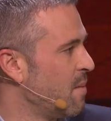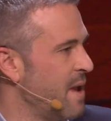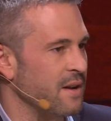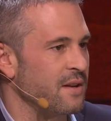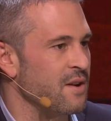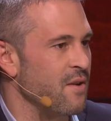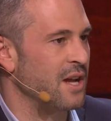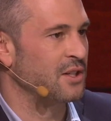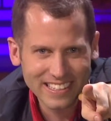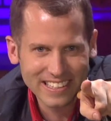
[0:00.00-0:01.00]
them out right and
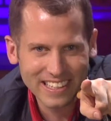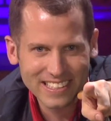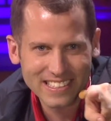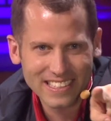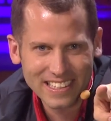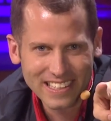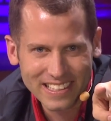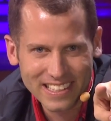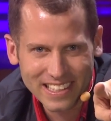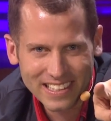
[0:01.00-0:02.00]
congratulate there. them right over there
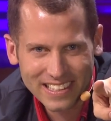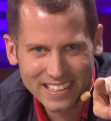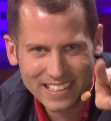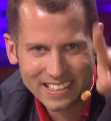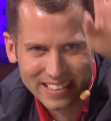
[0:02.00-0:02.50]
for yeah. uh,